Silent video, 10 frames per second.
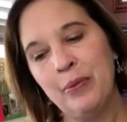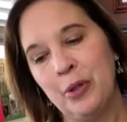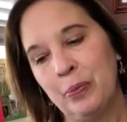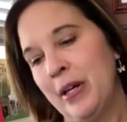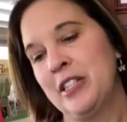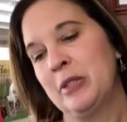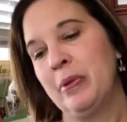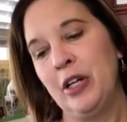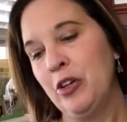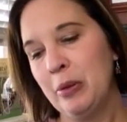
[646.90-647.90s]
upped their prices
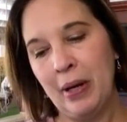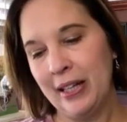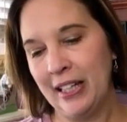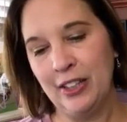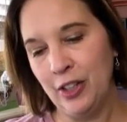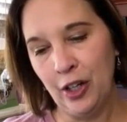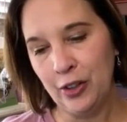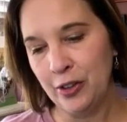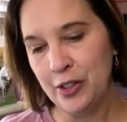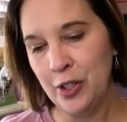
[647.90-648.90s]
only by like
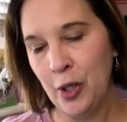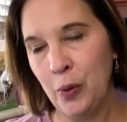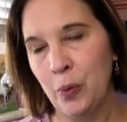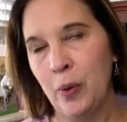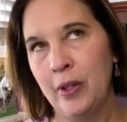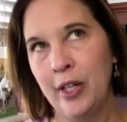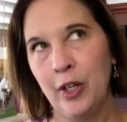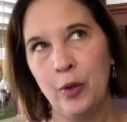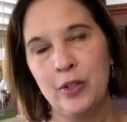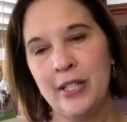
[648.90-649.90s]
$1. So
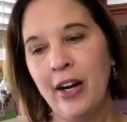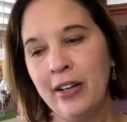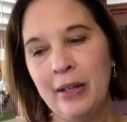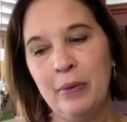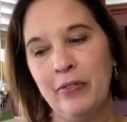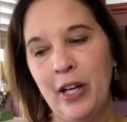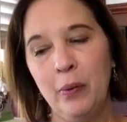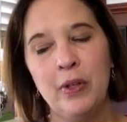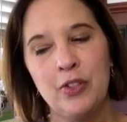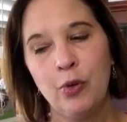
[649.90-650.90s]
their Saturday buffet
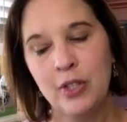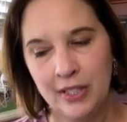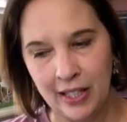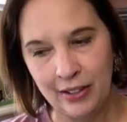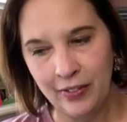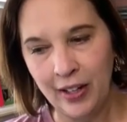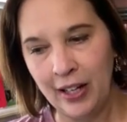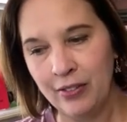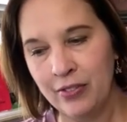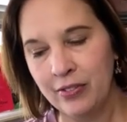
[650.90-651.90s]
was
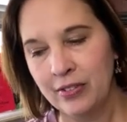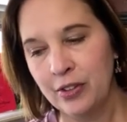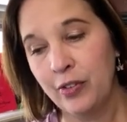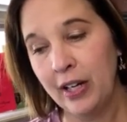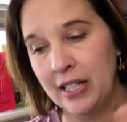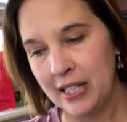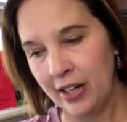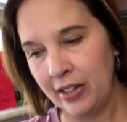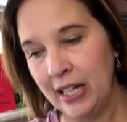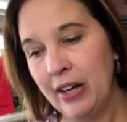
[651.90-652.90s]
$14.95, Friday and
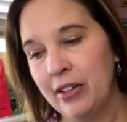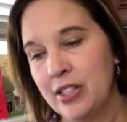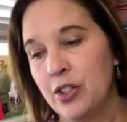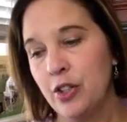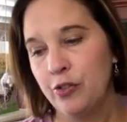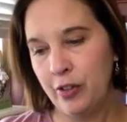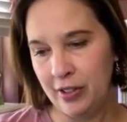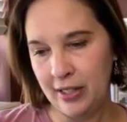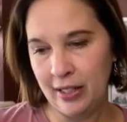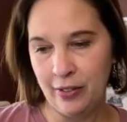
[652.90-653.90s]
Saturday. Now it's
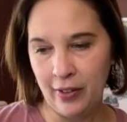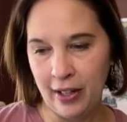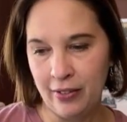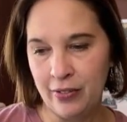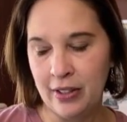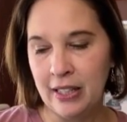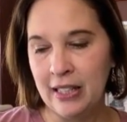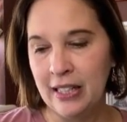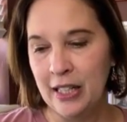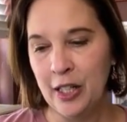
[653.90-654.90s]
$15.95.
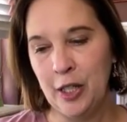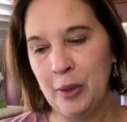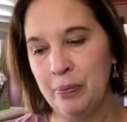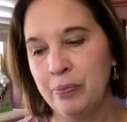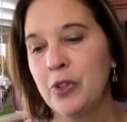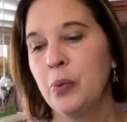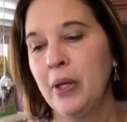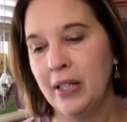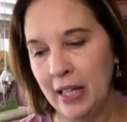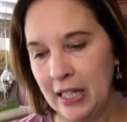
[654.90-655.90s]
The
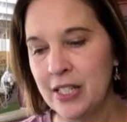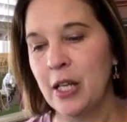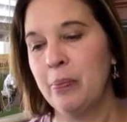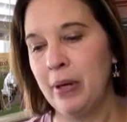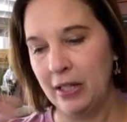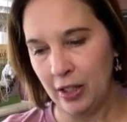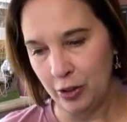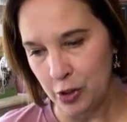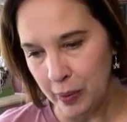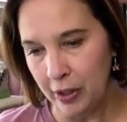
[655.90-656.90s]
weeknight is up by
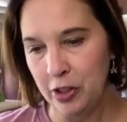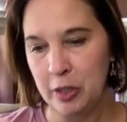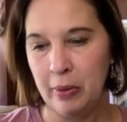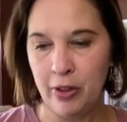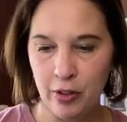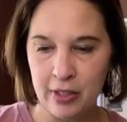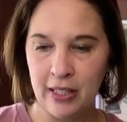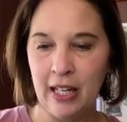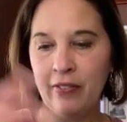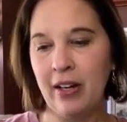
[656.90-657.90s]
$1 as well. It used to be
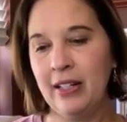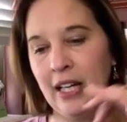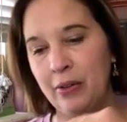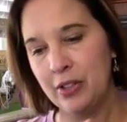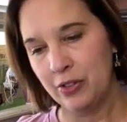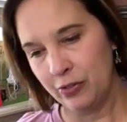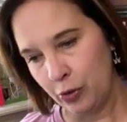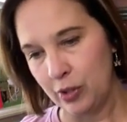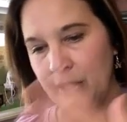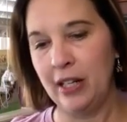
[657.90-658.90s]
$13.95. Now it's
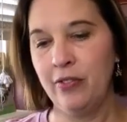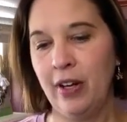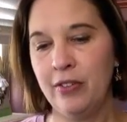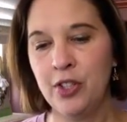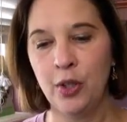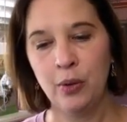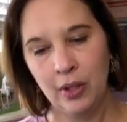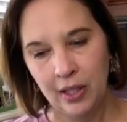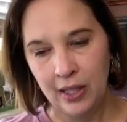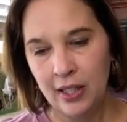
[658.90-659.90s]
$14.95. So
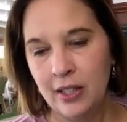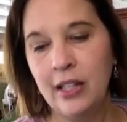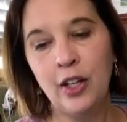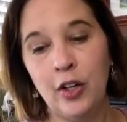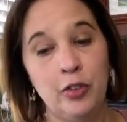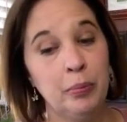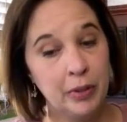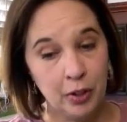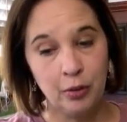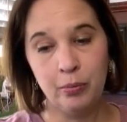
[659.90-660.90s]
not awful,
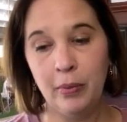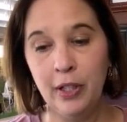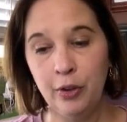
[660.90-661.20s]
but their Monday